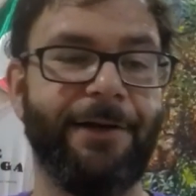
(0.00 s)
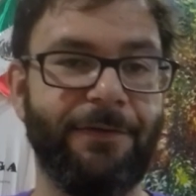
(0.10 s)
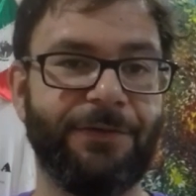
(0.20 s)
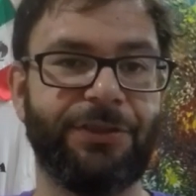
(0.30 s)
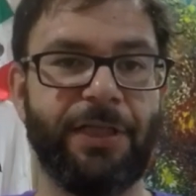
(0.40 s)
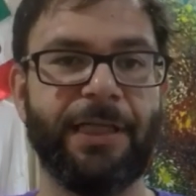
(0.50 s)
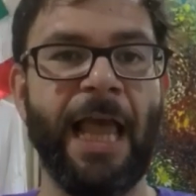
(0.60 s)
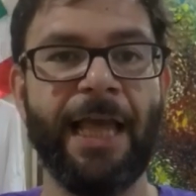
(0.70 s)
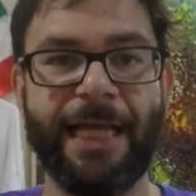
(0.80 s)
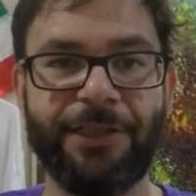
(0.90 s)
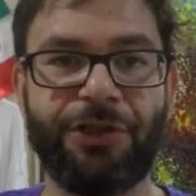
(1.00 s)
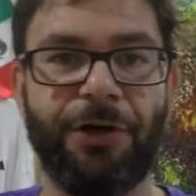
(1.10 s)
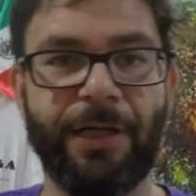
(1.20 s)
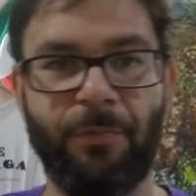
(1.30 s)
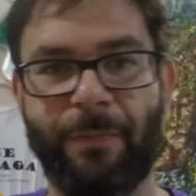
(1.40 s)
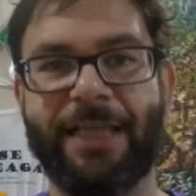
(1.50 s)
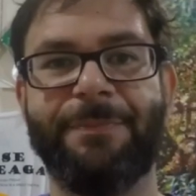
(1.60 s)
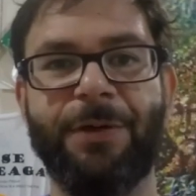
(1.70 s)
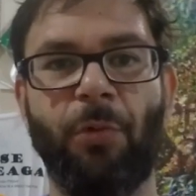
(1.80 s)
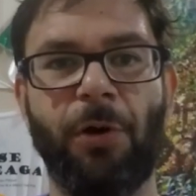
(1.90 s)
all of a sudden, in turn, it
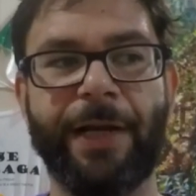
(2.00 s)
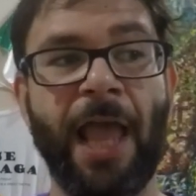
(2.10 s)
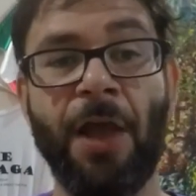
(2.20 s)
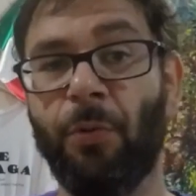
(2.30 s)
makes me worry.